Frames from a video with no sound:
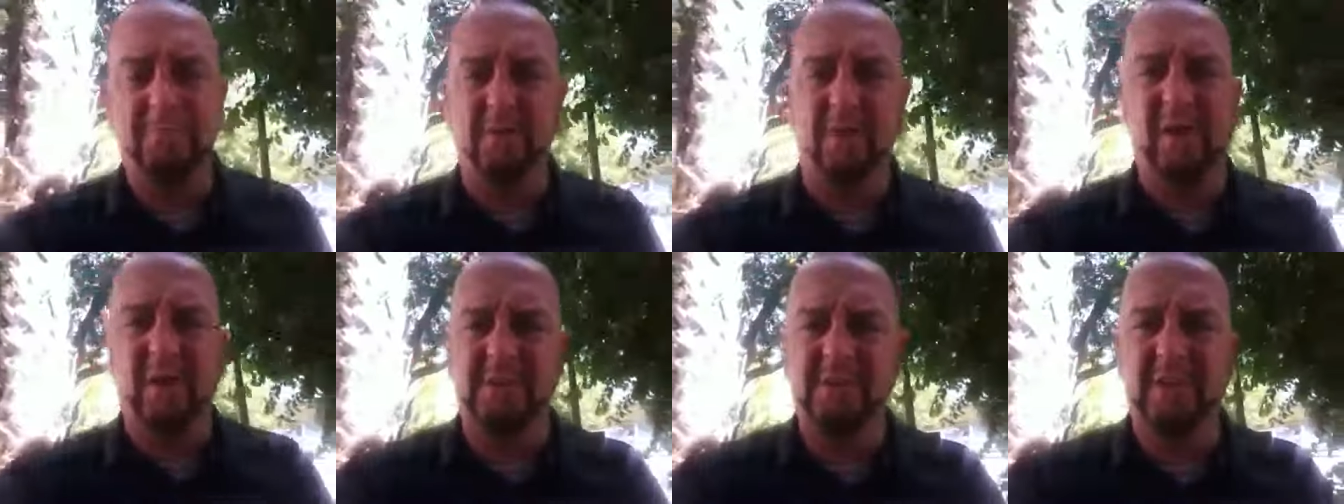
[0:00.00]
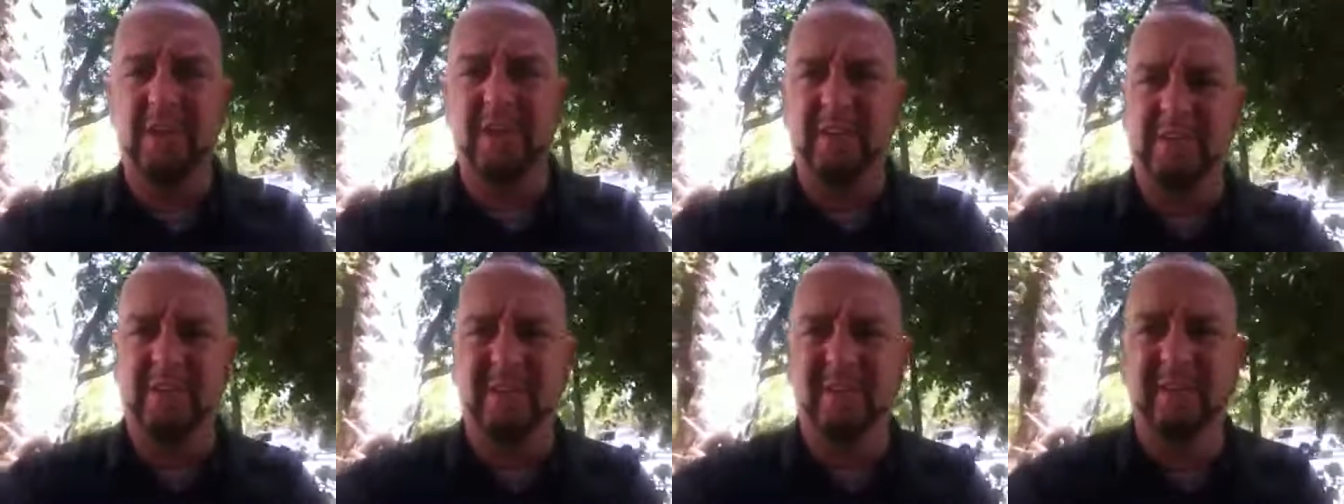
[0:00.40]

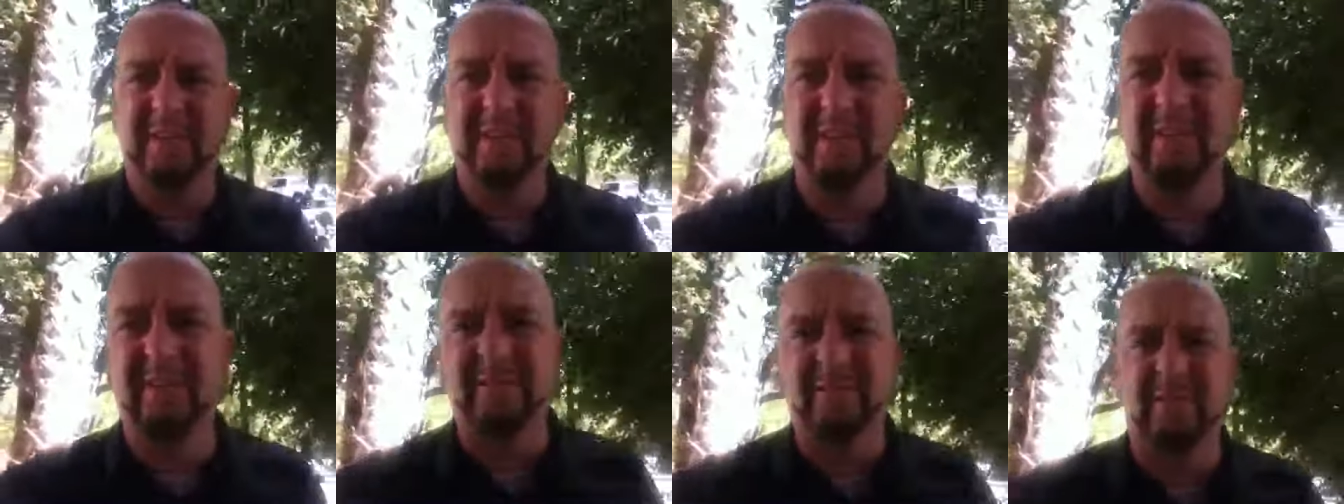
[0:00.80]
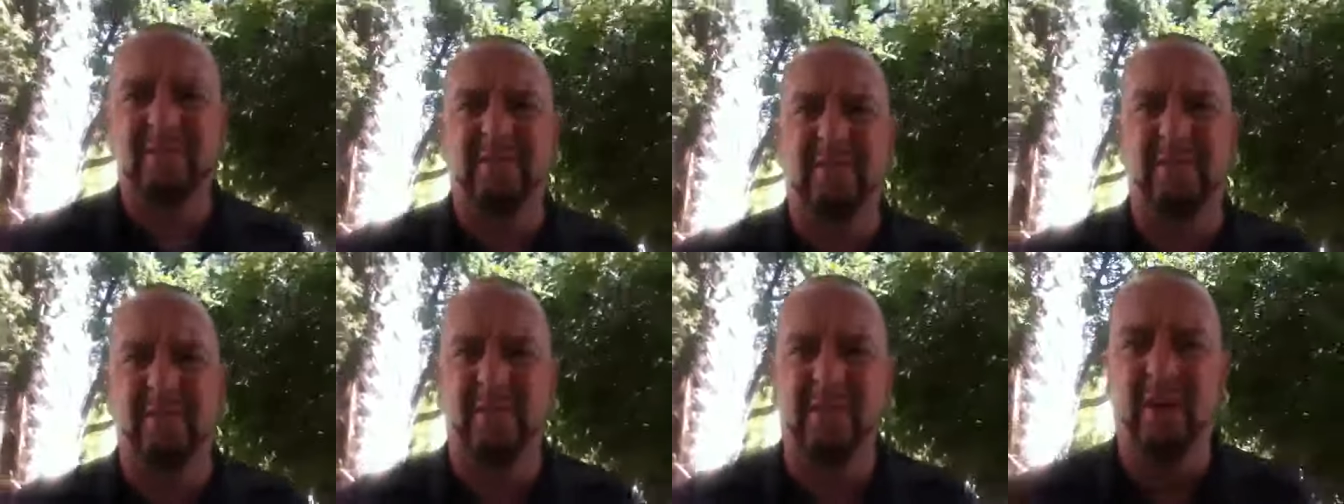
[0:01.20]
project is
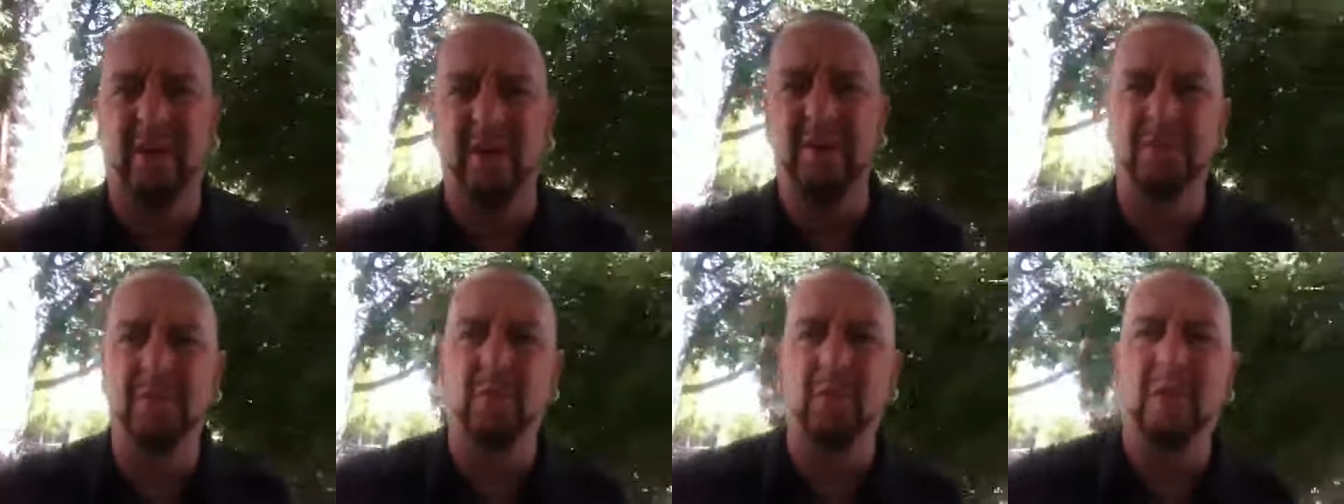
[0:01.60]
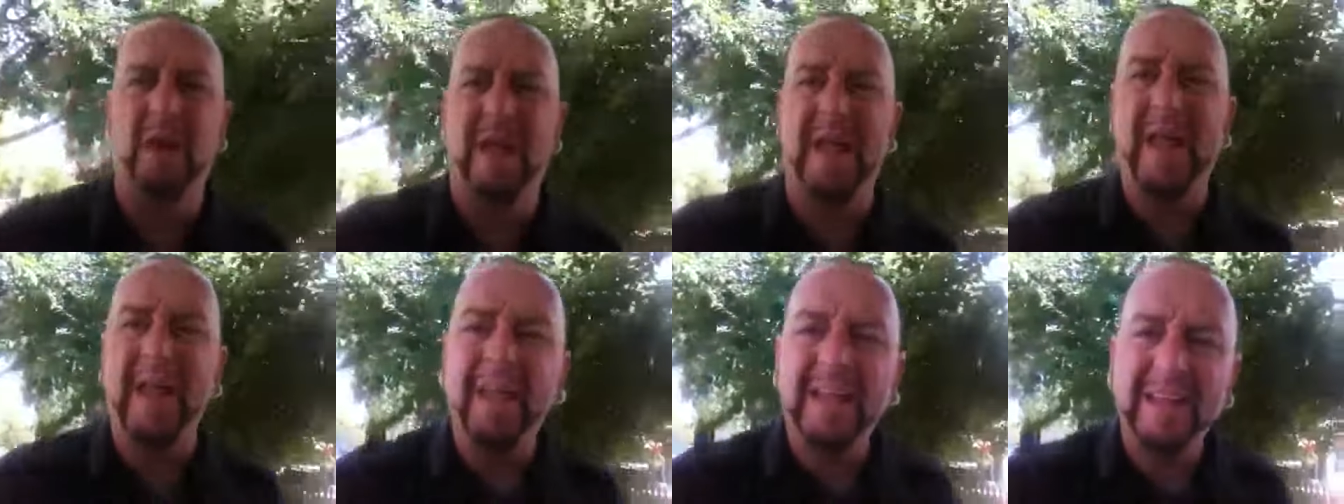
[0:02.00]

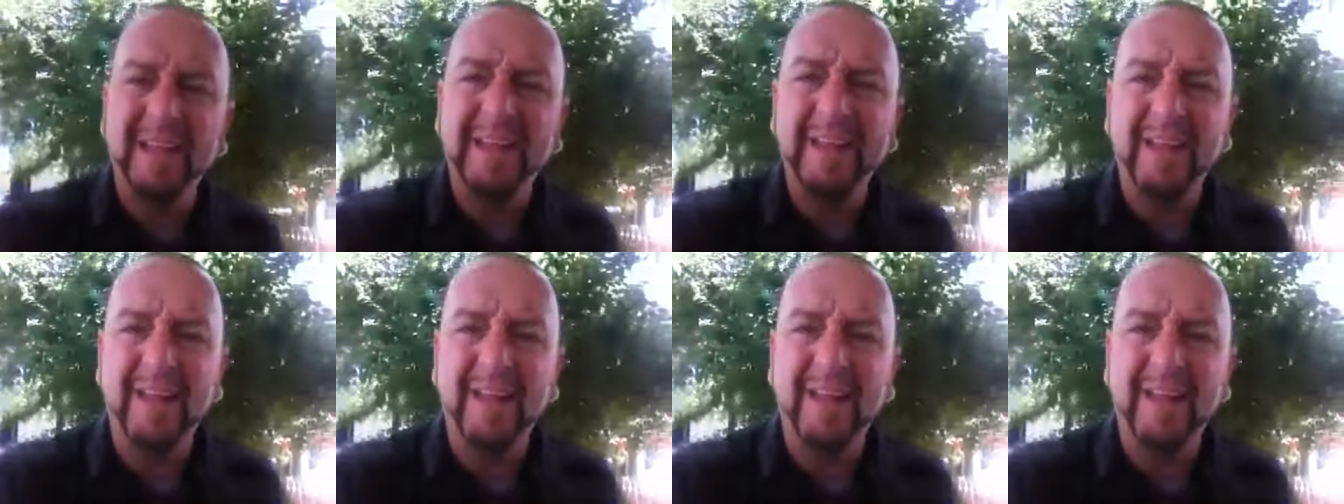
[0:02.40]
underway.